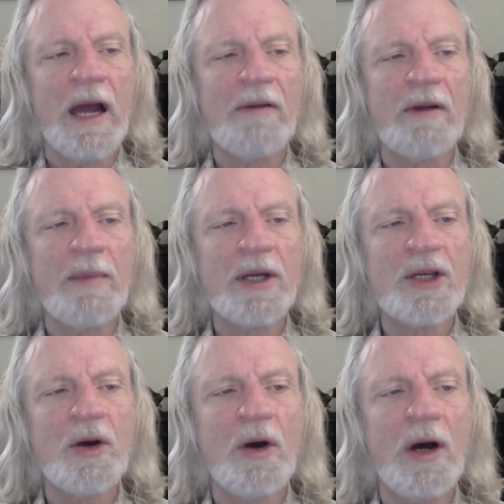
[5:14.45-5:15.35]
ever
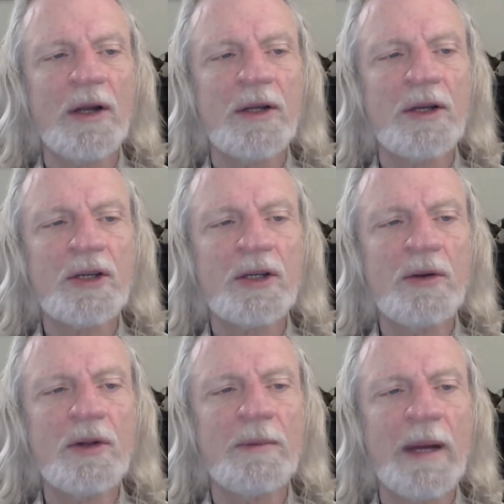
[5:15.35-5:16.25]
been taught the
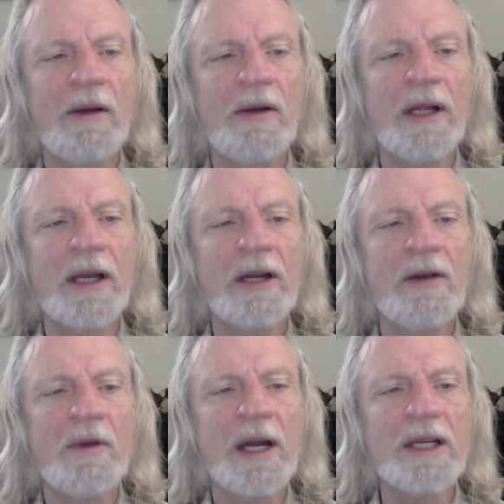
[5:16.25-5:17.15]
truth about Lincoln
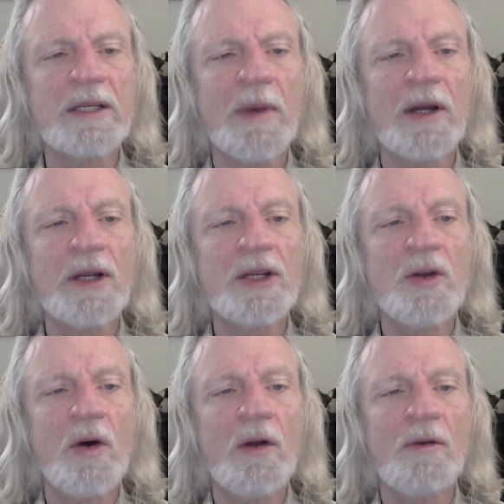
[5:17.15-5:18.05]
and race, but it is
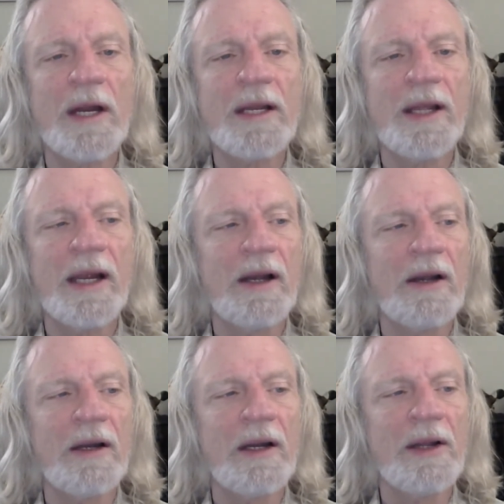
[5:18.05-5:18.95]
all right
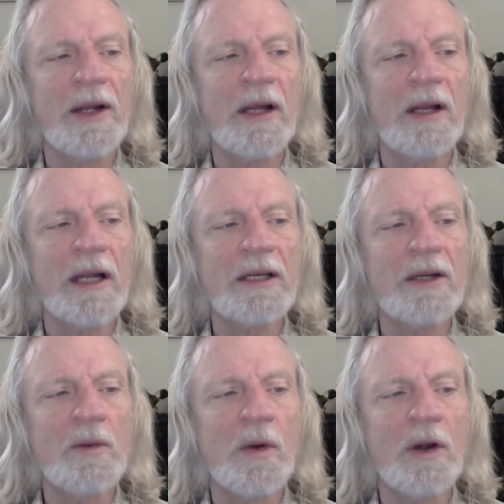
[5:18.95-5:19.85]
there in the
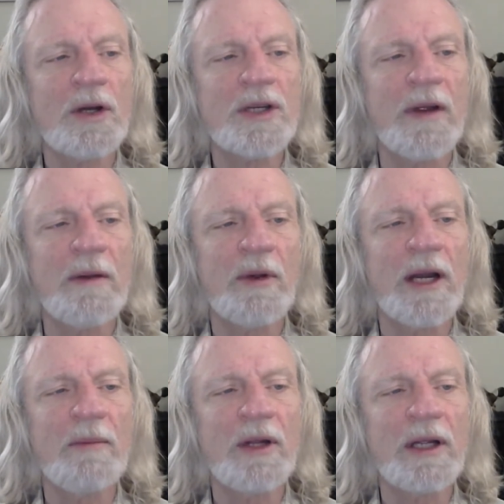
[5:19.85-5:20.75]
collected works of
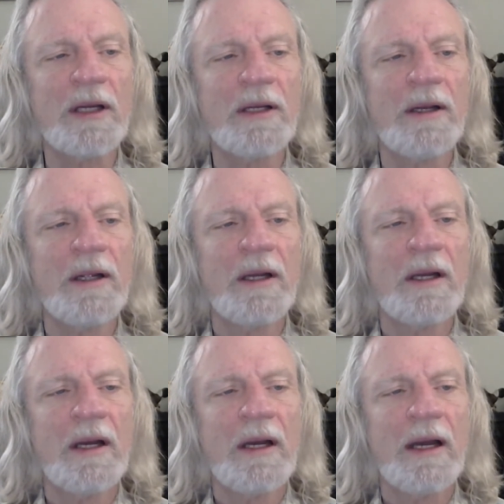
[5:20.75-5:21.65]
Abraham Lincoln
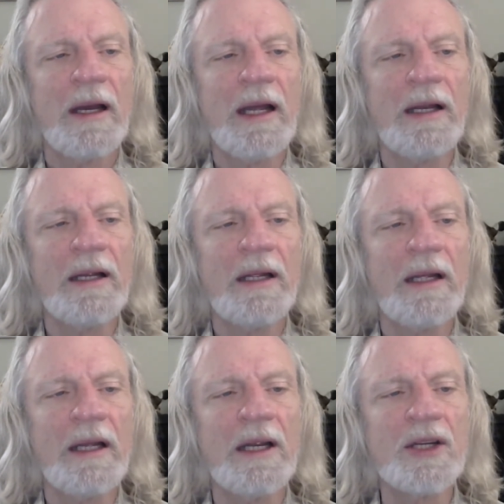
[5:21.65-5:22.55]
and
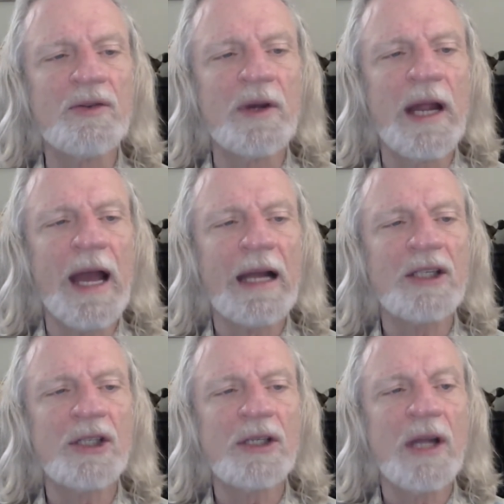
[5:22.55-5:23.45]
in his
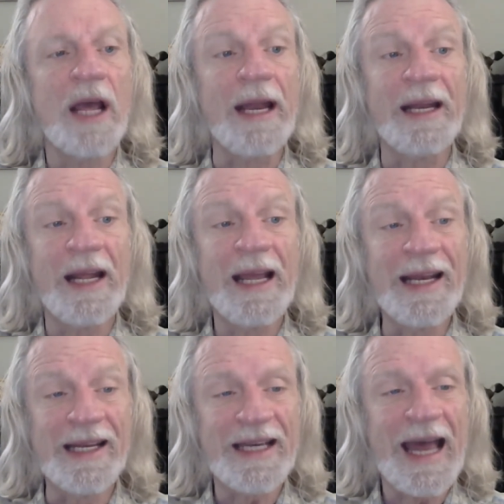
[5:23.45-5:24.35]
reaction and
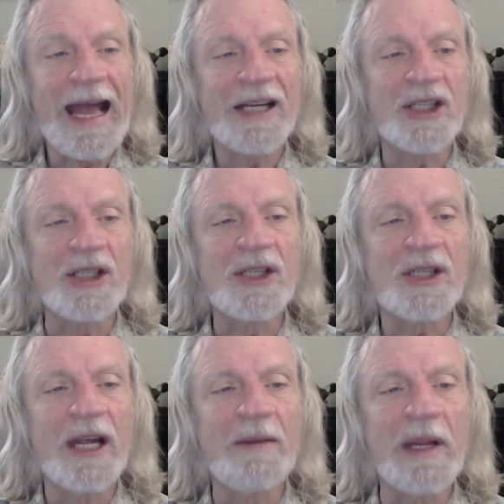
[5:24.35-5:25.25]
in his
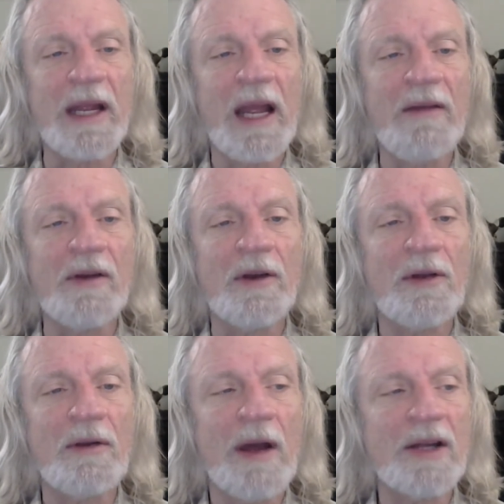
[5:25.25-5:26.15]
actions and behavior
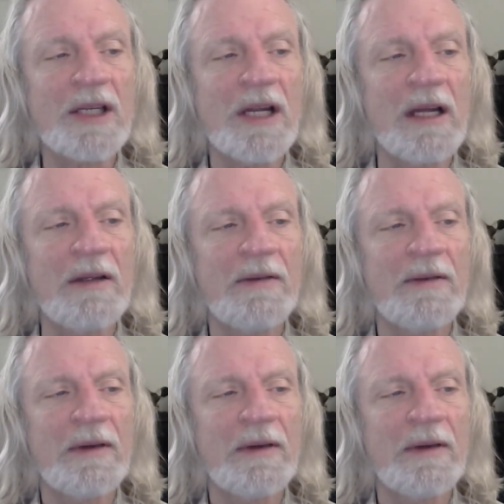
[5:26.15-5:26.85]
throughout his life.